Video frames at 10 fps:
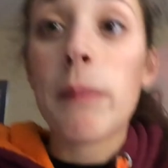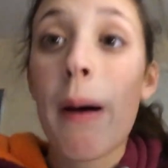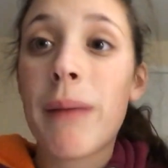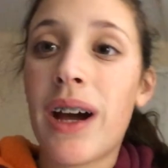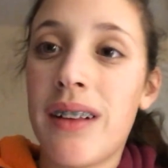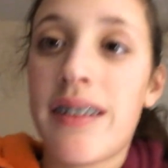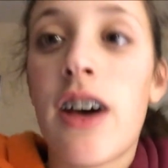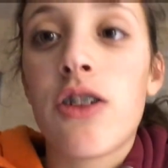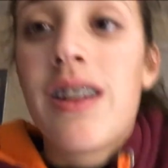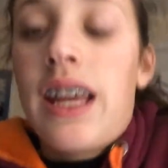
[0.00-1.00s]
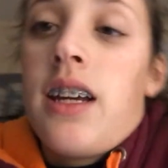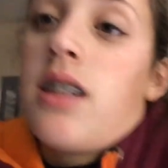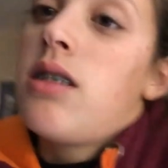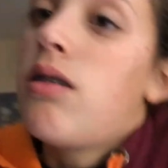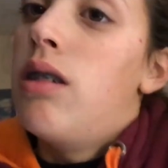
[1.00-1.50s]
I'm at my aunt's house
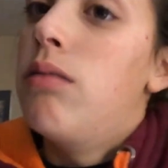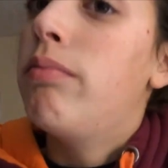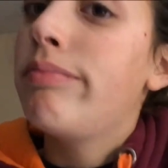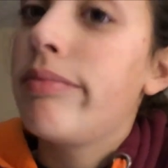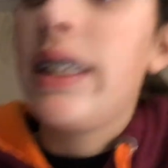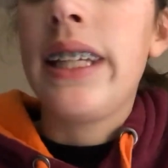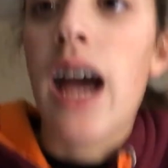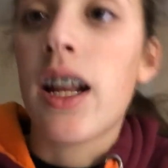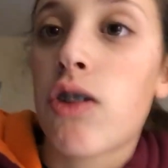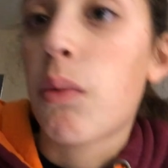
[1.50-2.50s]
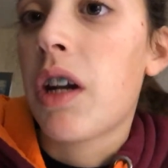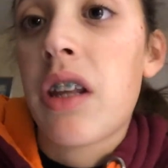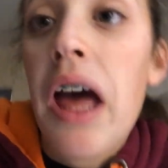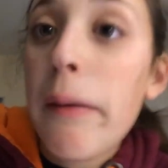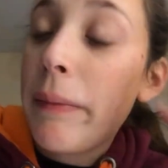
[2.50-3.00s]
and yeah, I just
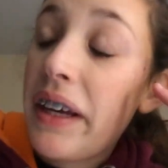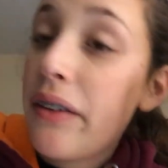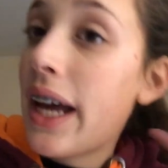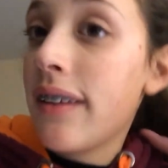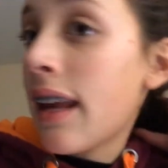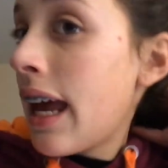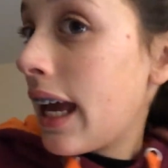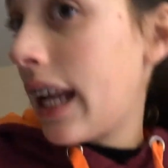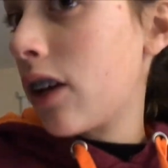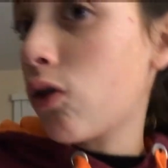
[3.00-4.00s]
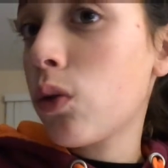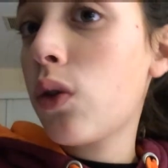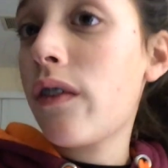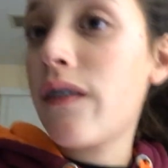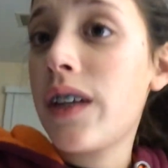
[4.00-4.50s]
wanted to update you guys and I don't
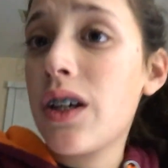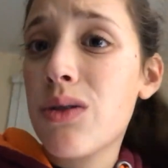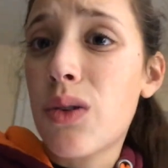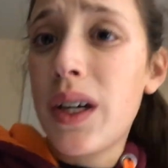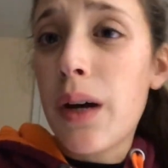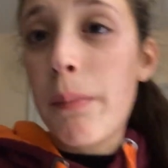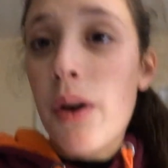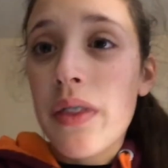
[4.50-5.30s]
know if the video is going up